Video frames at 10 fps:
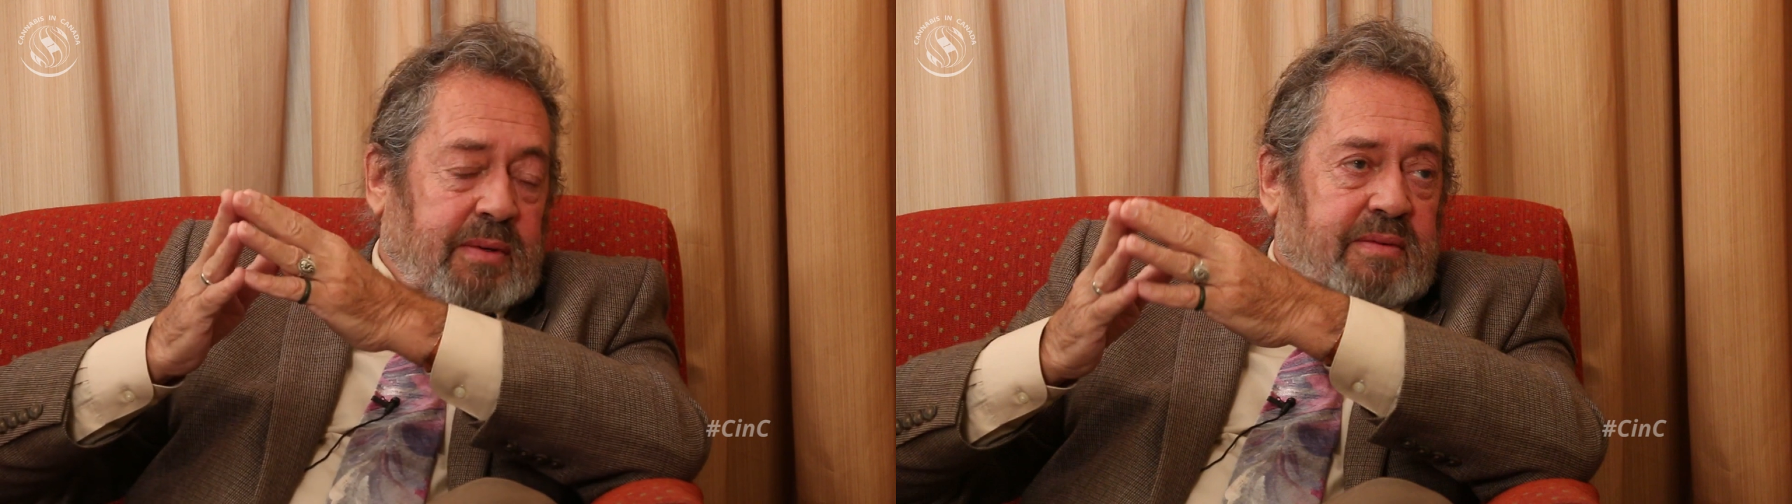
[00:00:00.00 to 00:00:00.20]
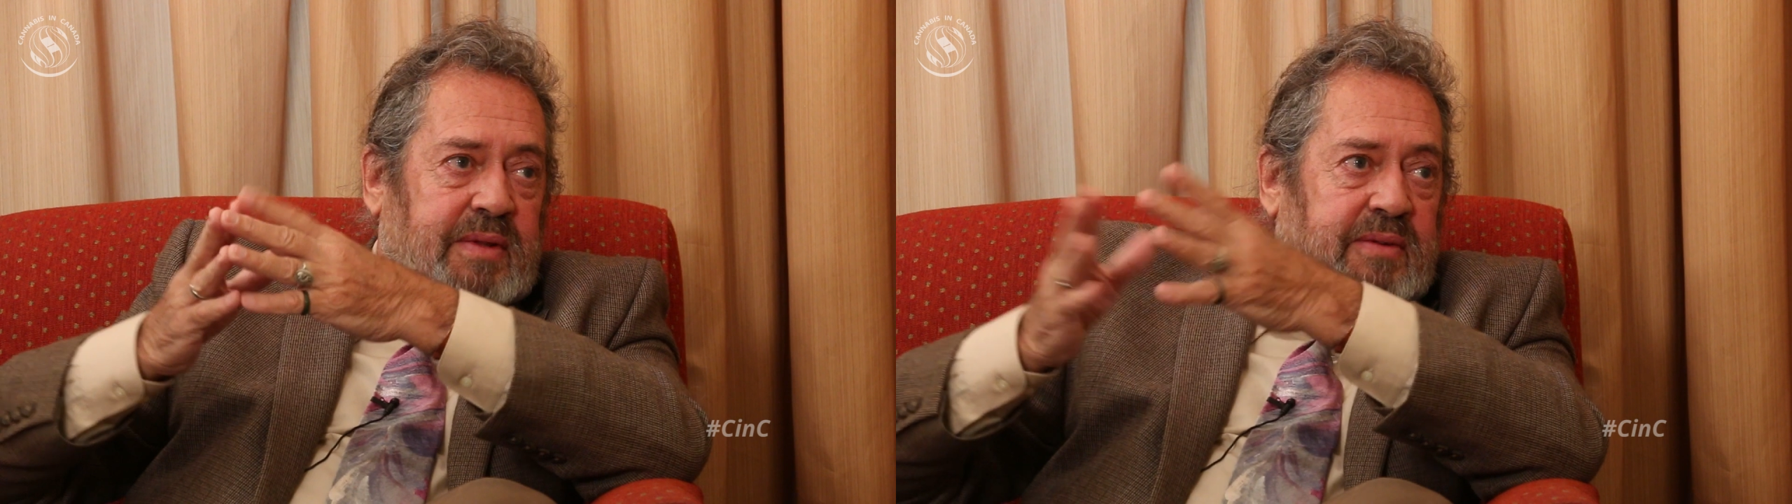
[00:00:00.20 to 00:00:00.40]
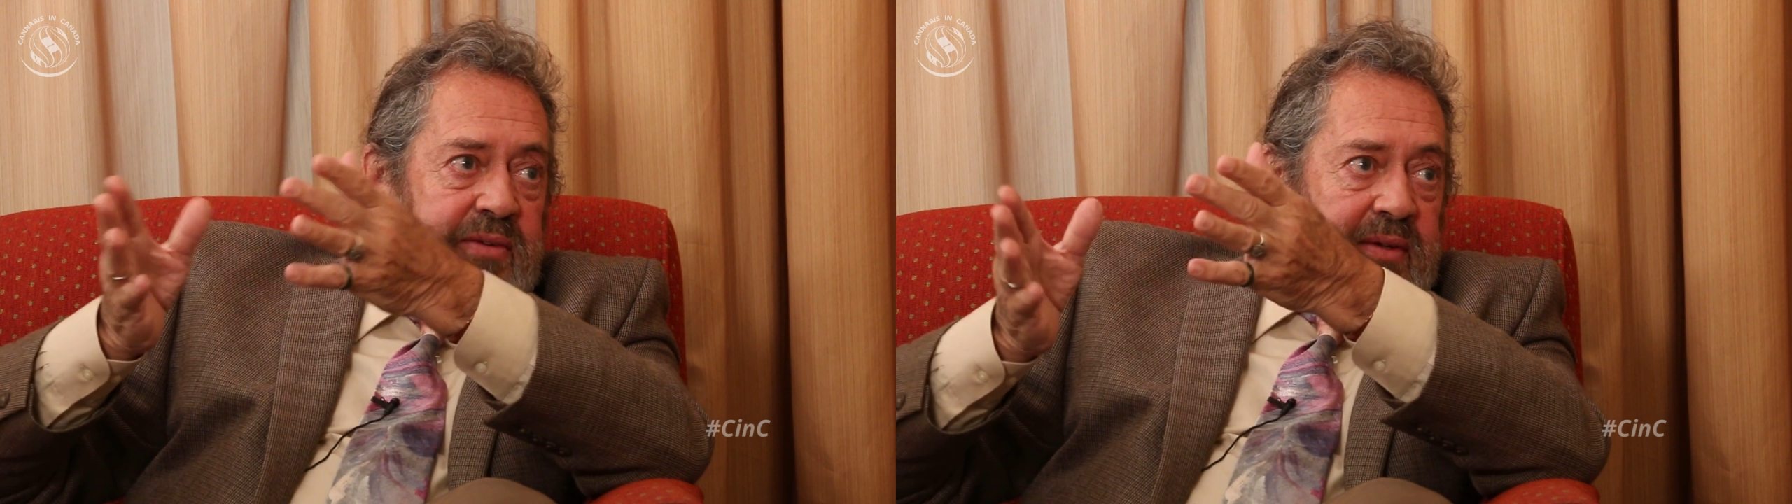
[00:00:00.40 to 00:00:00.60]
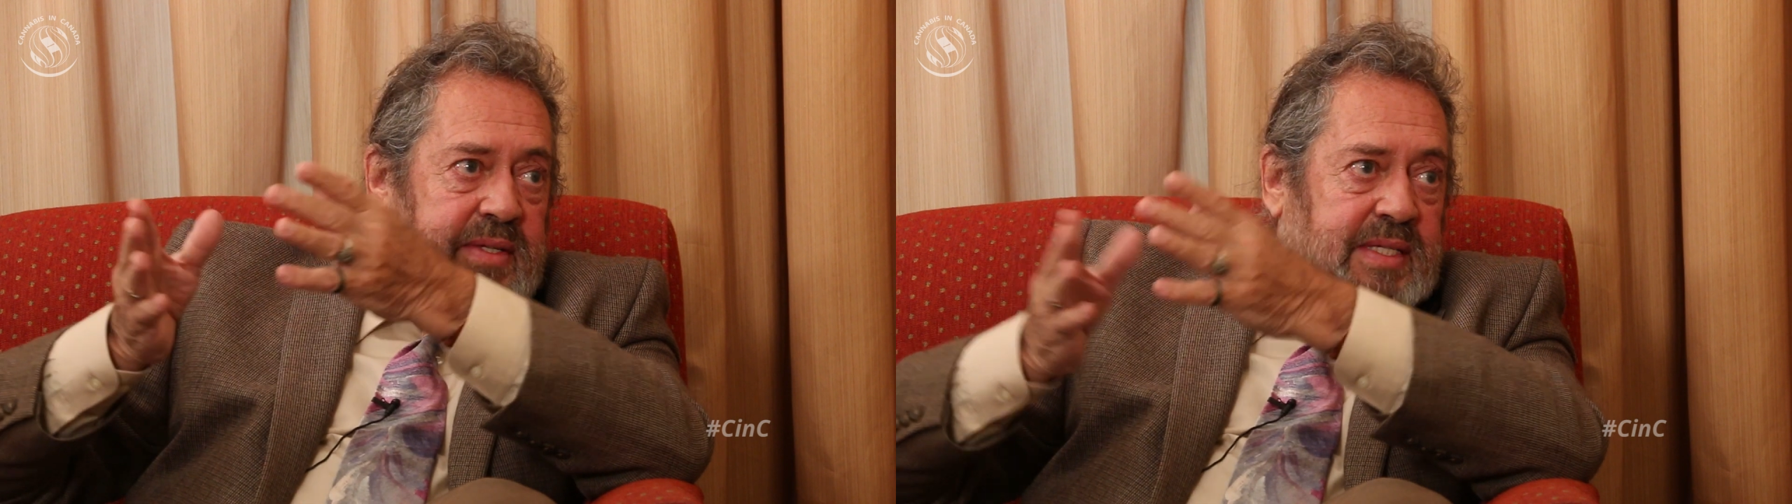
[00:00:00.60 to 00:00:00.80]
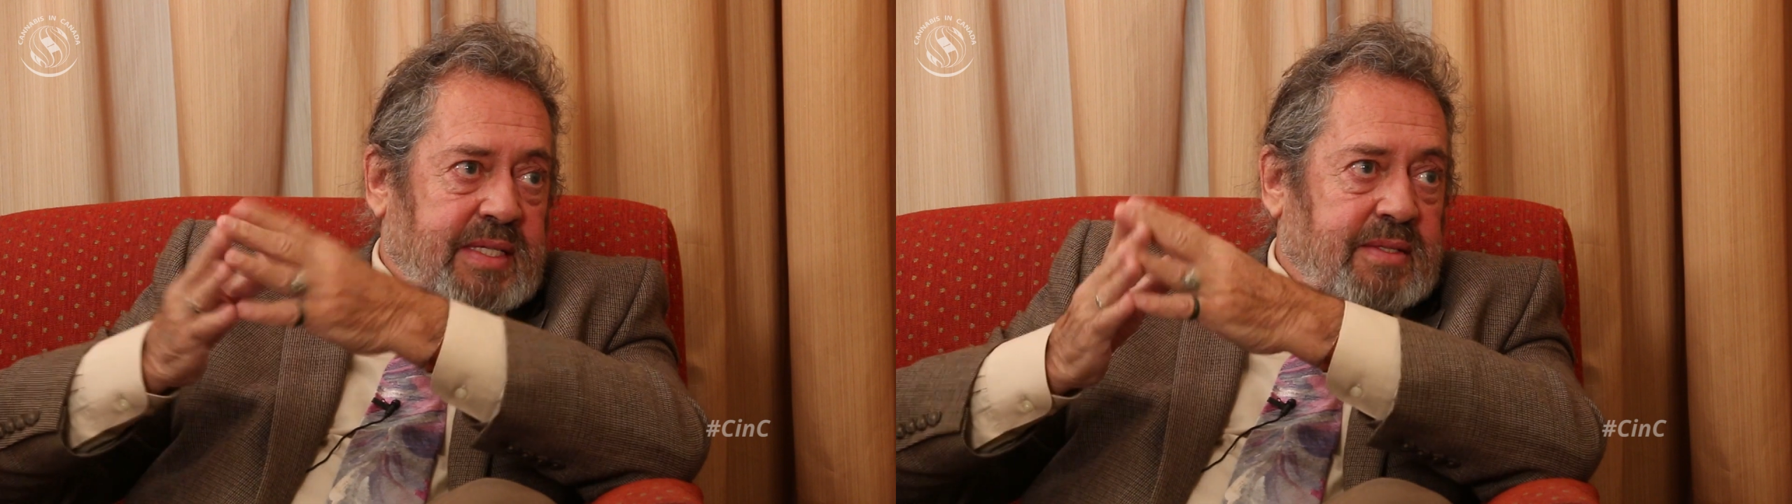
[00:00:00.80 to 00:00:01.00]
whatever they
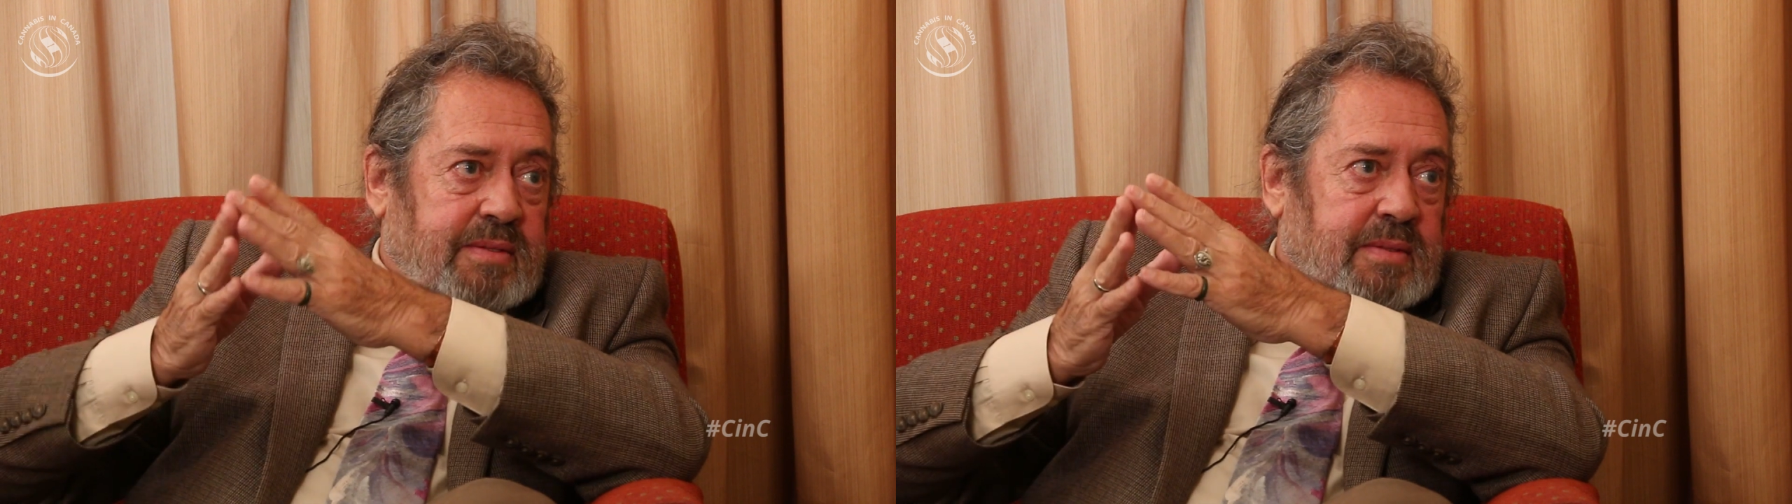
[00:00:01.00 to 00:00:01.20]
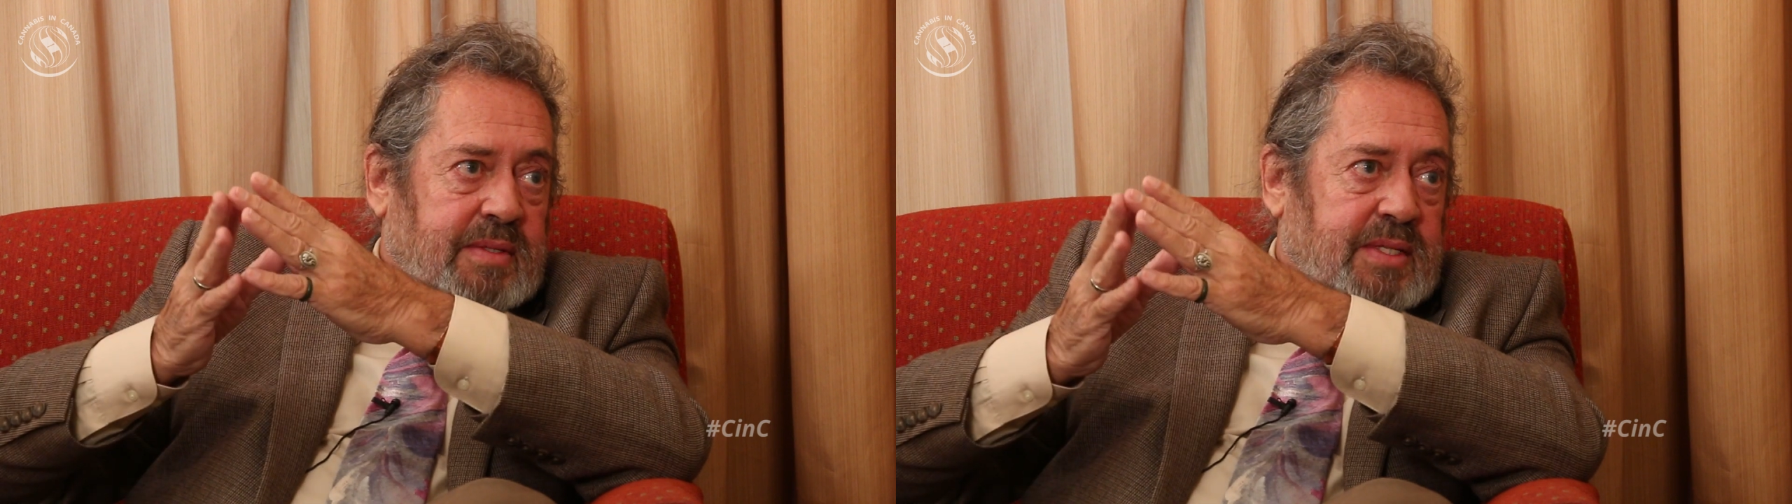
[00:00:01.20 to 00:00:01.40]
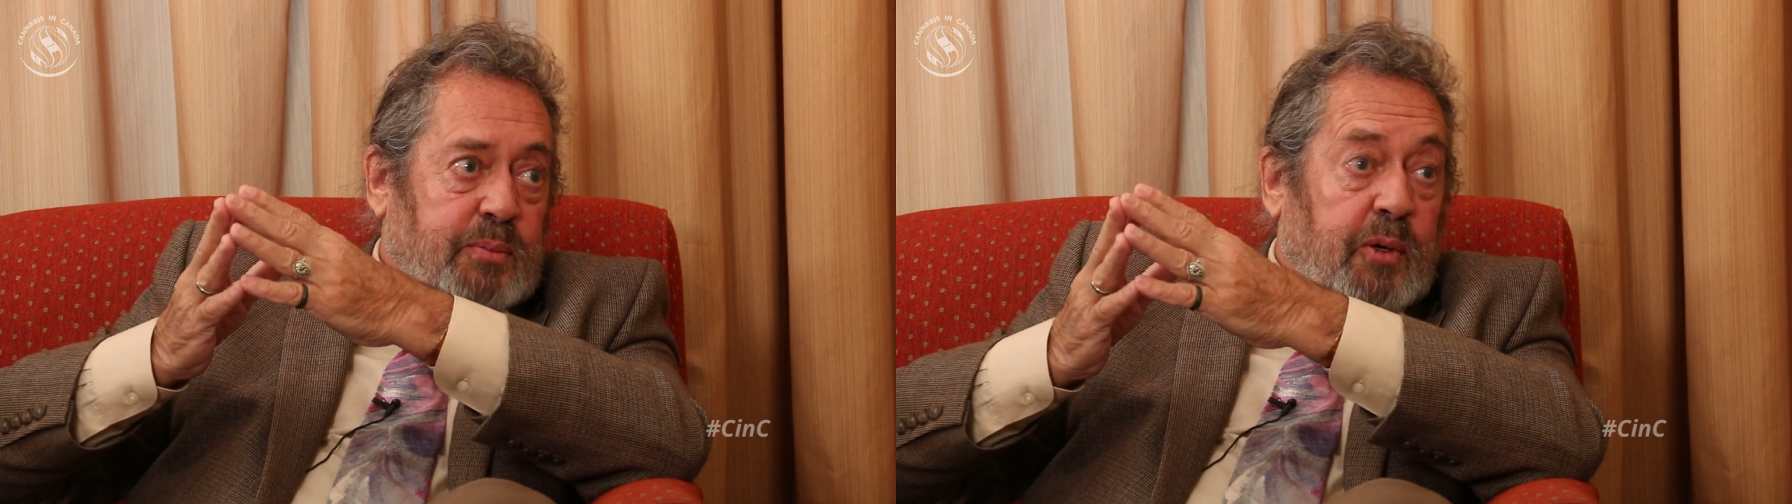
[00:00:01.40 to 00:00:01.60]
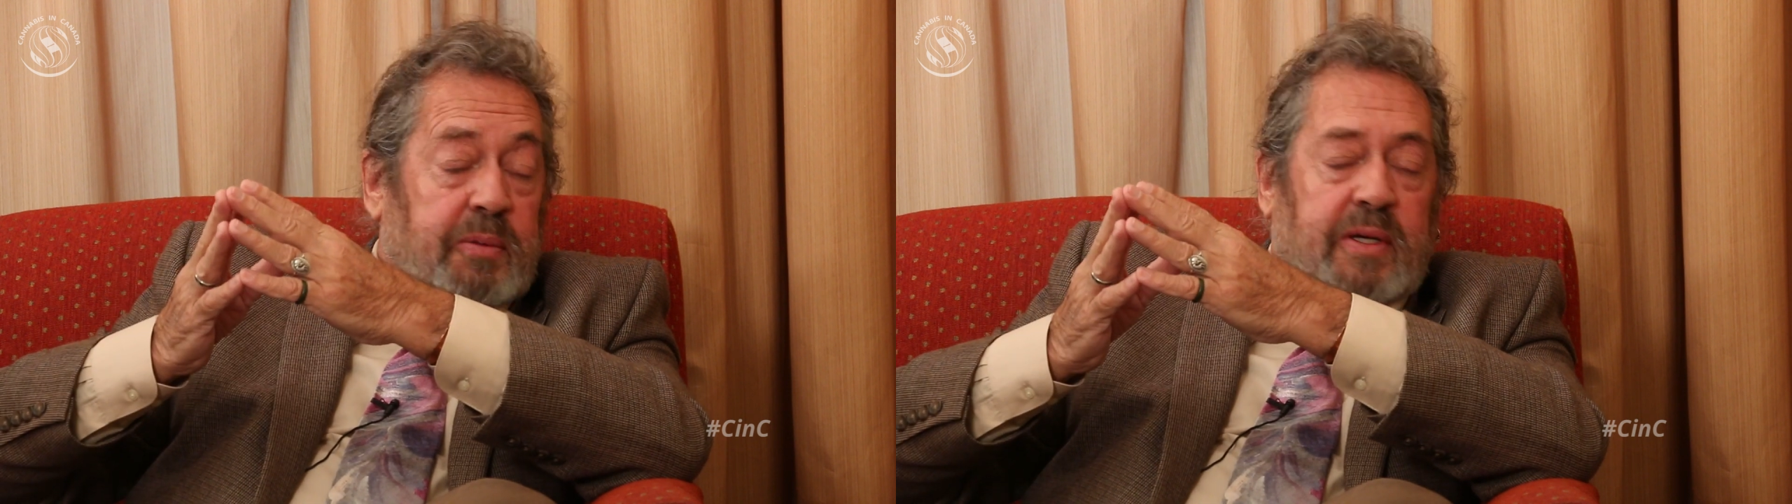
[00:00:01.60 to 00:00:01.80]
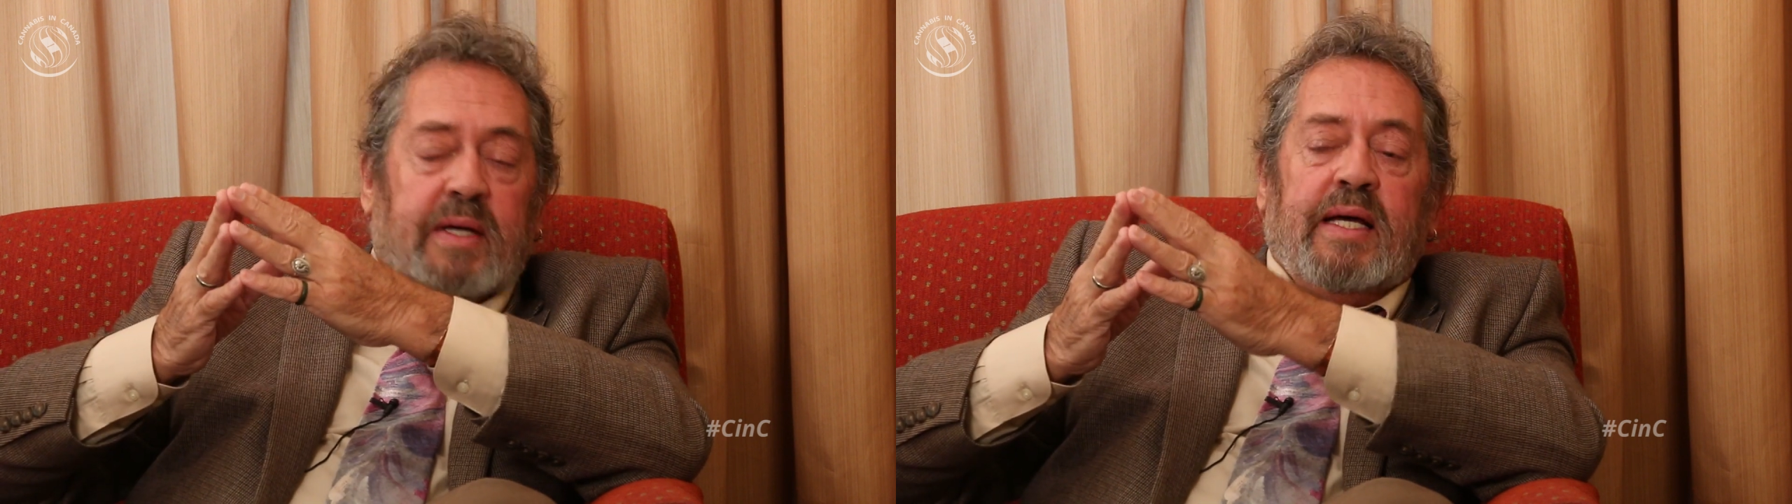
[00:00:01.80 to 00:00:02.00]
feel is, is
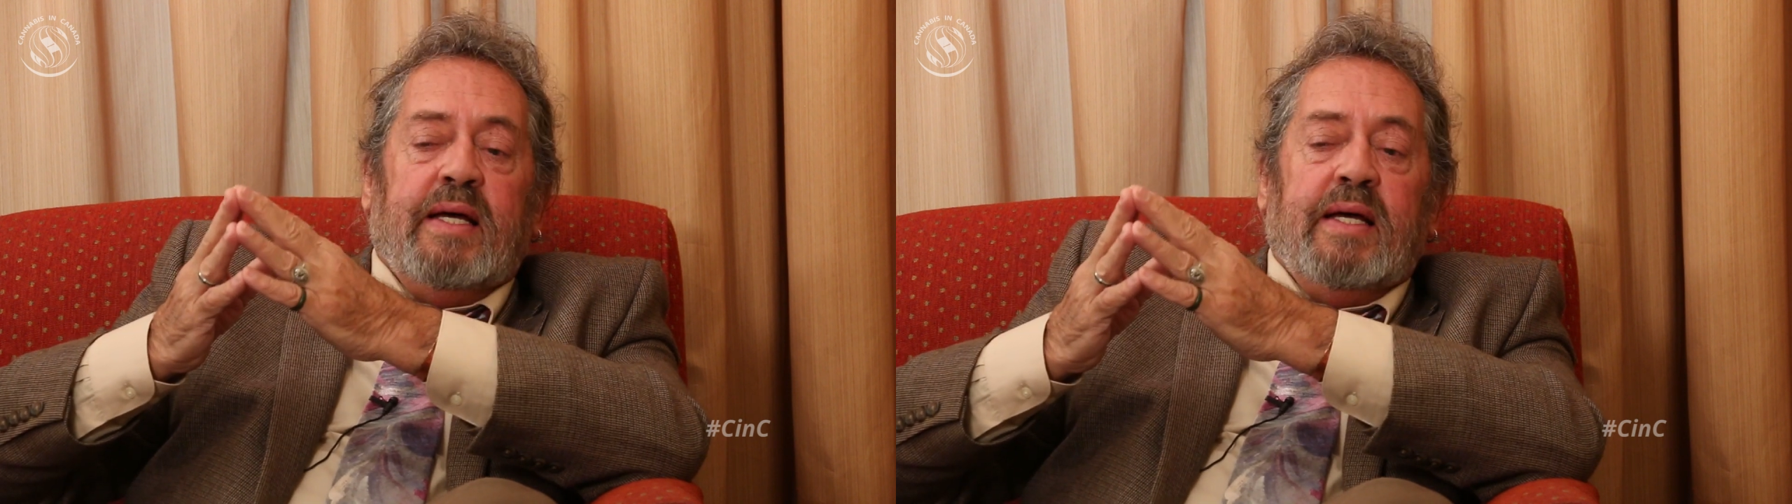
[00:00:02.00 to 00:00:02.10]
appropriate.